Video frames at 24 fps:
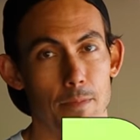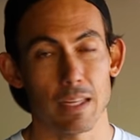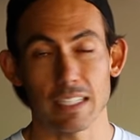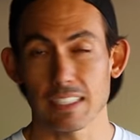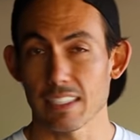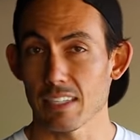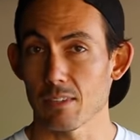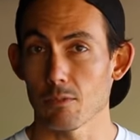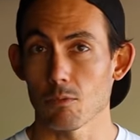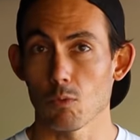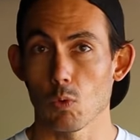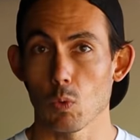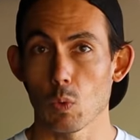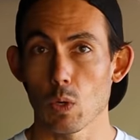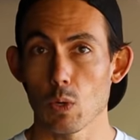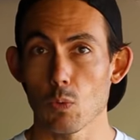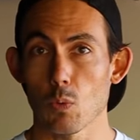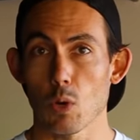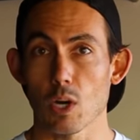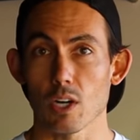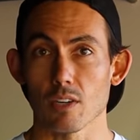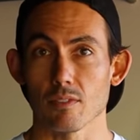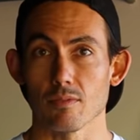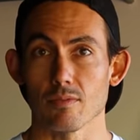That's it, one
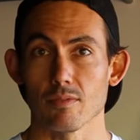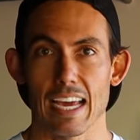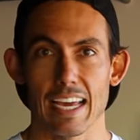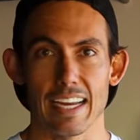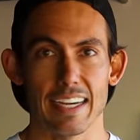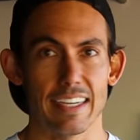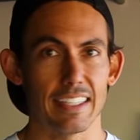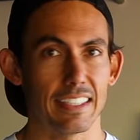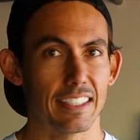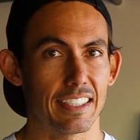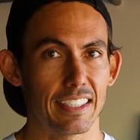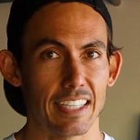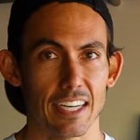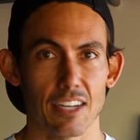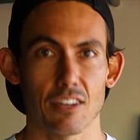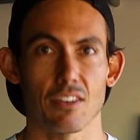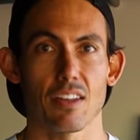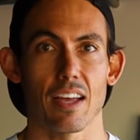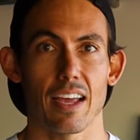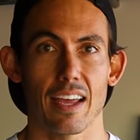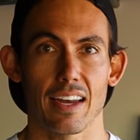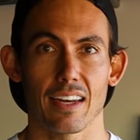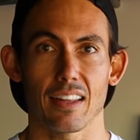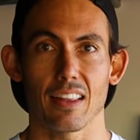word. And it is
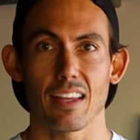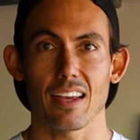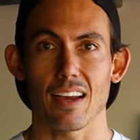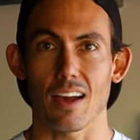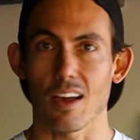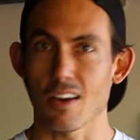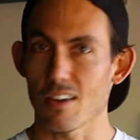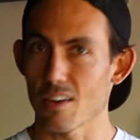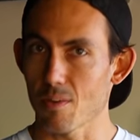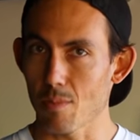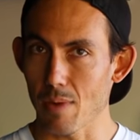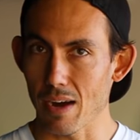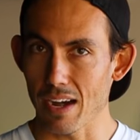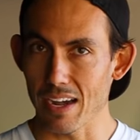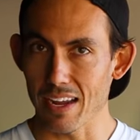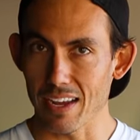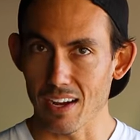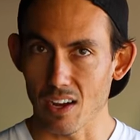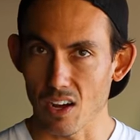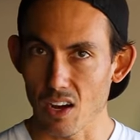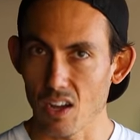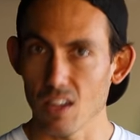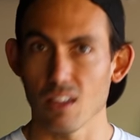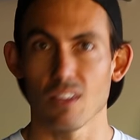single-handedly undermining
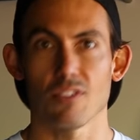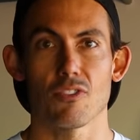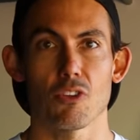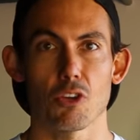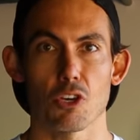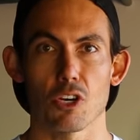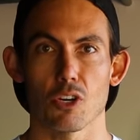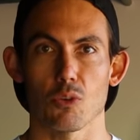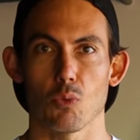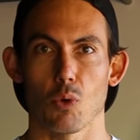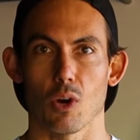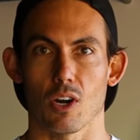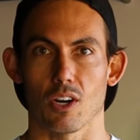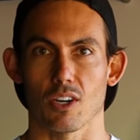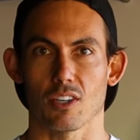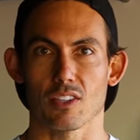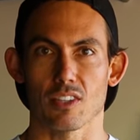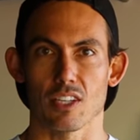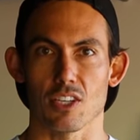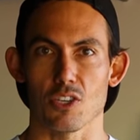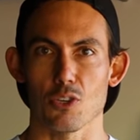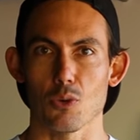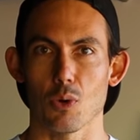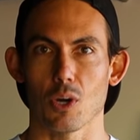all of the good
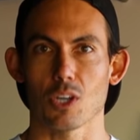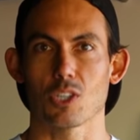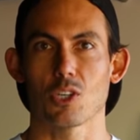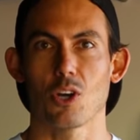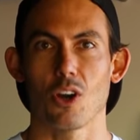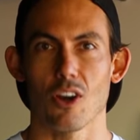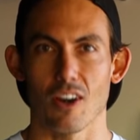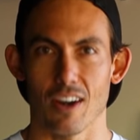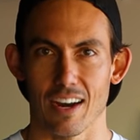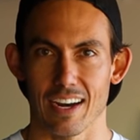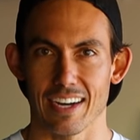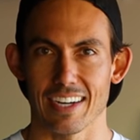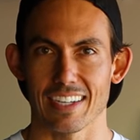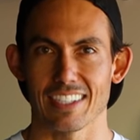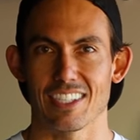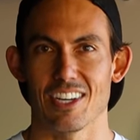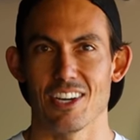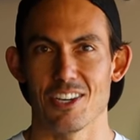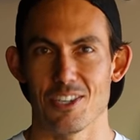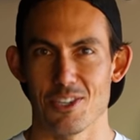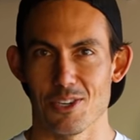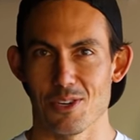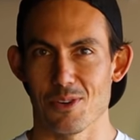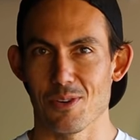work that you are trying
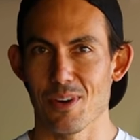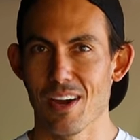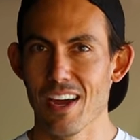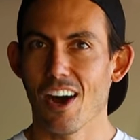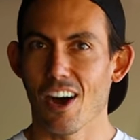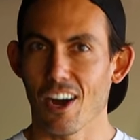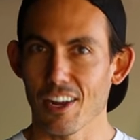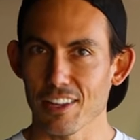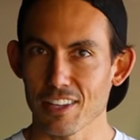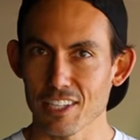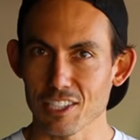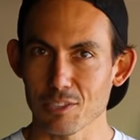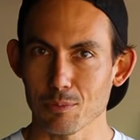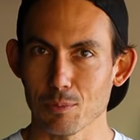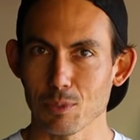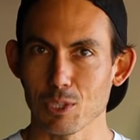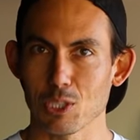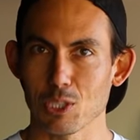to do on this